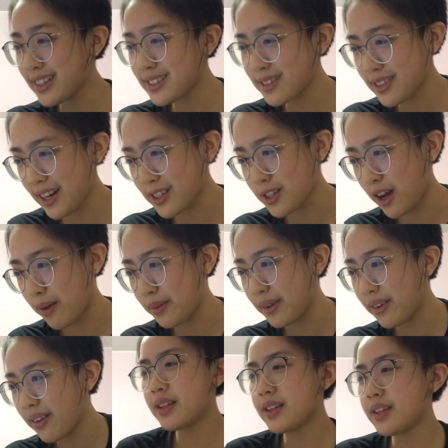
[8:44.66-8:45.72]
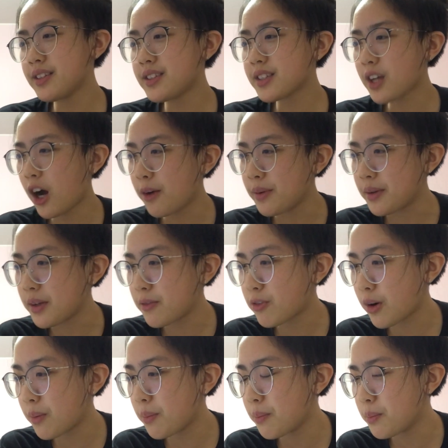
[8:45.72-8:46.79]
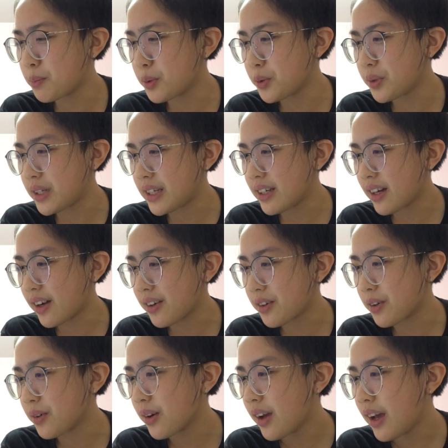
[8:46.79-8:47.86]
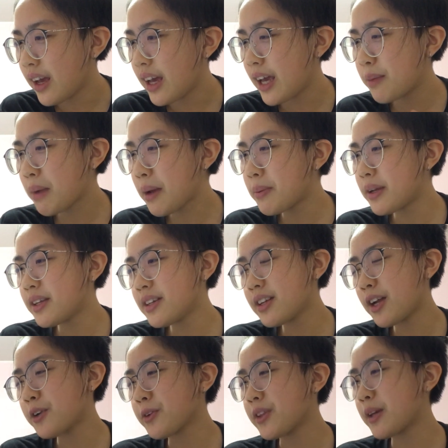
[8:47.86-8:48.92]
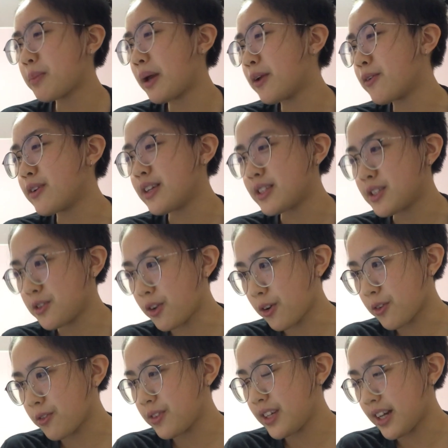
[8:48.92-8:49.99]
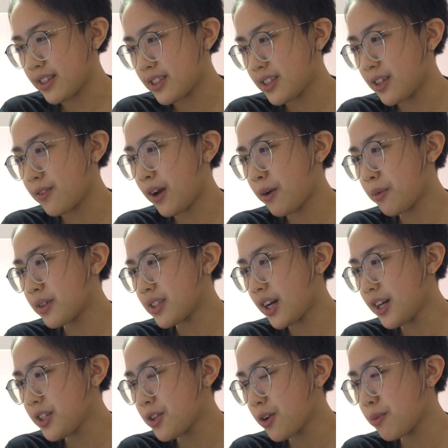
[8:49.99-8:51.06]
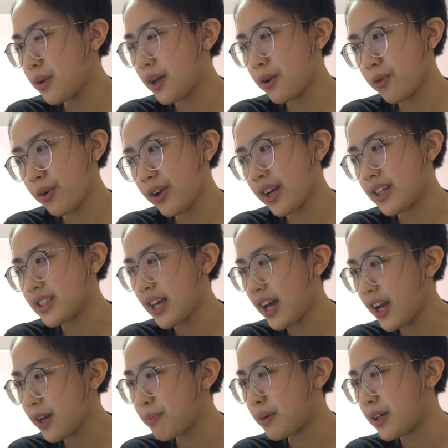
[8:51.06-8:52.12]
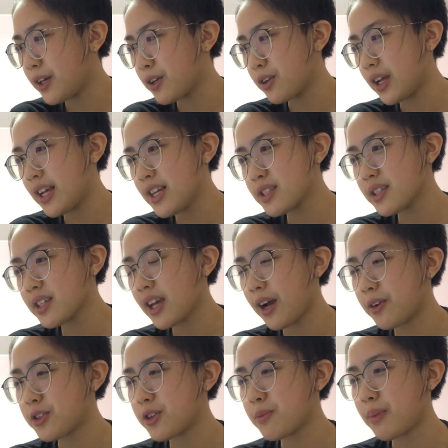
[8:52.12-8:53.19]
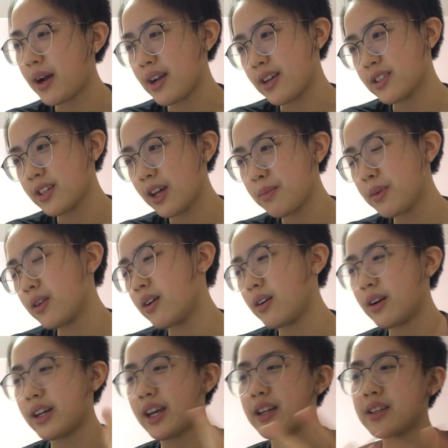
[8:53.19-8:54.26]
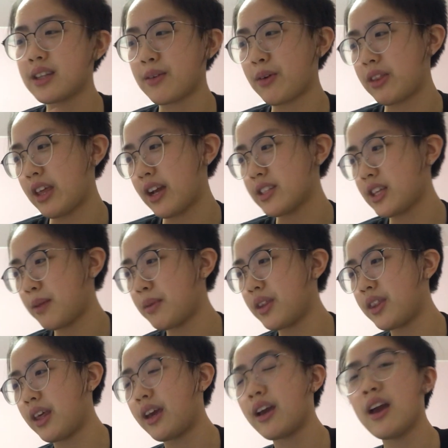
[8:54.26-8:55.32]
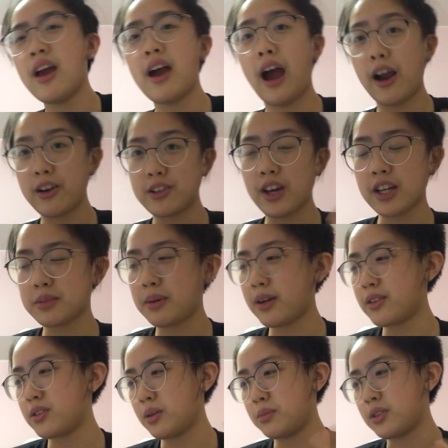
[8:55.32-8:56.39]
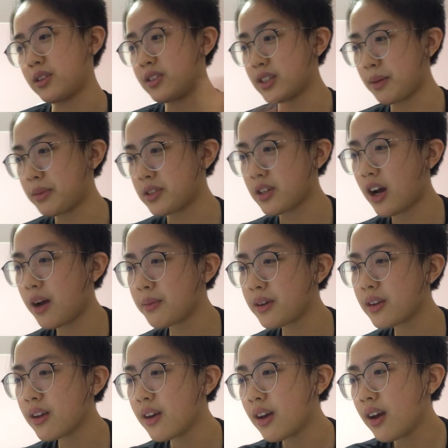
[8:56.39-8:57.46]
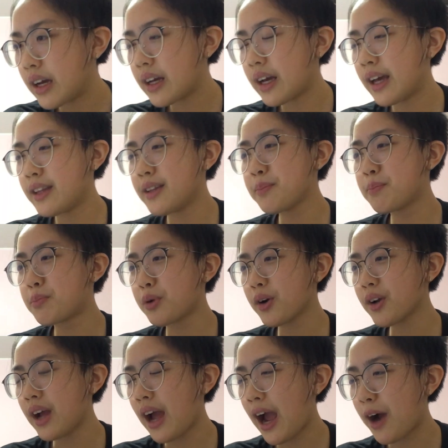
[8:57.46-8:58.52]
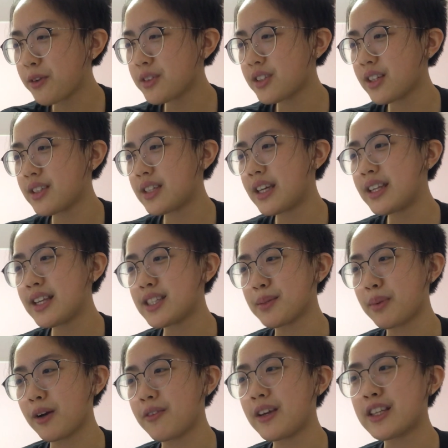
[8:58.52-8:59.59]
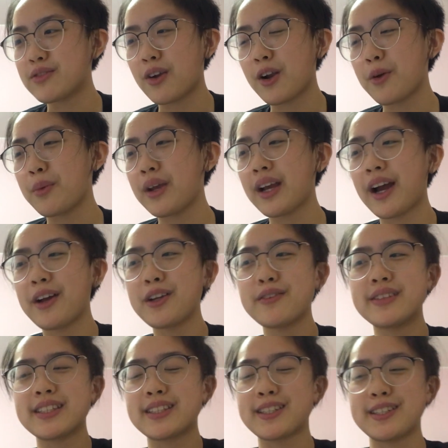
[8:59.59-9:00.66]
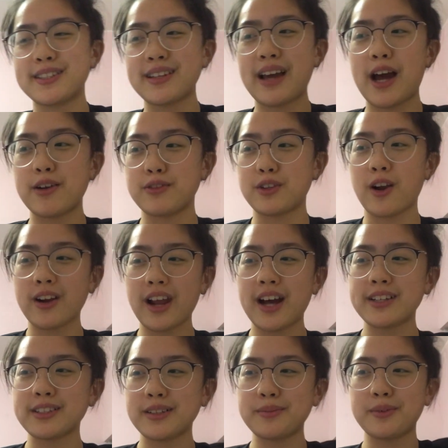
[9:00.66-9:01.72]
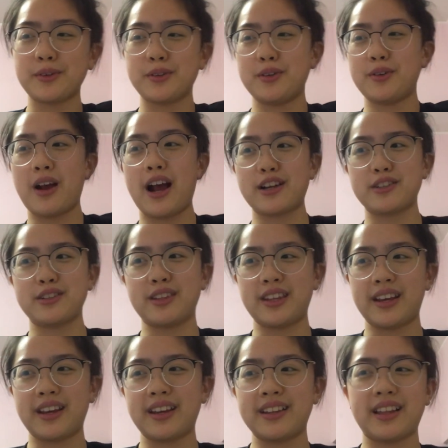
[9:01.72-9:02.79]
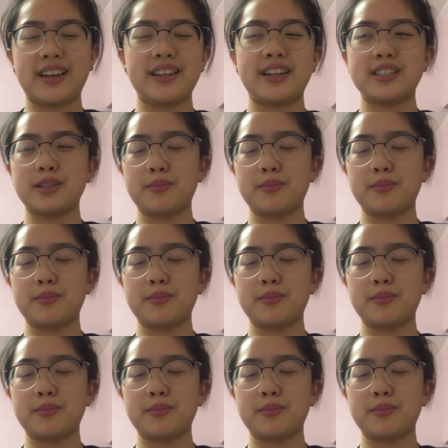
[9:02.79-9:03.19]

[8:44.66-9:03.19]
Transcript: Next comment. This comment from Booney, I don't know. In my opinion, I don't think Painter needs nerf. Yes, if I was Hunter, it would be annoying as heck, but he could easily countered by excitement. Again, with the excitement thing, I already talked about it, so I'm just gonna skip this comment. And then Brooke Hout says he needs a buff. He's very weak. I don't know if this is out of sarcasm or you're actually thinking that he needs a